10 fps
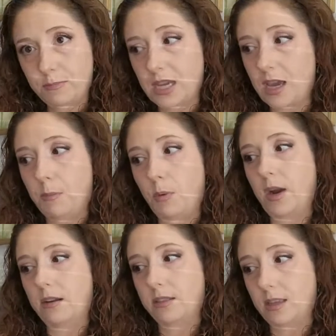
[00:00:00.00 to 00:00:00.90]
become
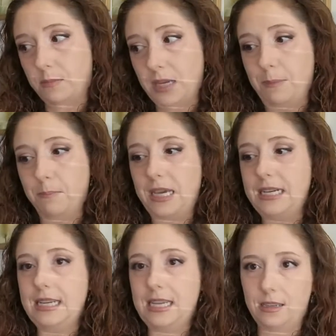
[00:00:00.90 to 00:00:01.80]
aware that being
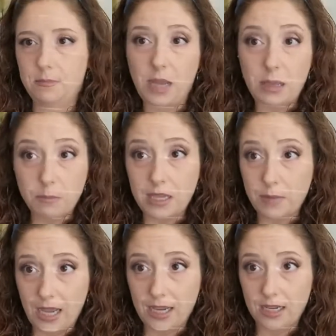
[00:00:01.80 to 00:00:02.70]
bendy might be
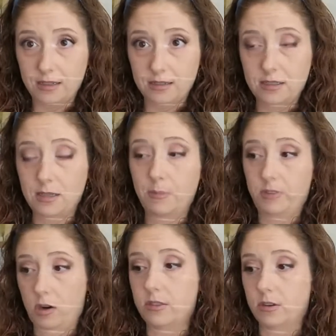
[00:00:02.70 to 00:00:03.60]
behind some of
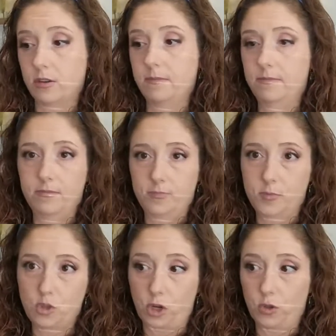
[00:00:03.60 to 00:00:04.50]
your other
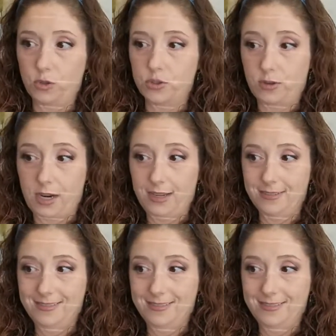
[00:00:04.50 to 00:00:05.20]
struggles, right?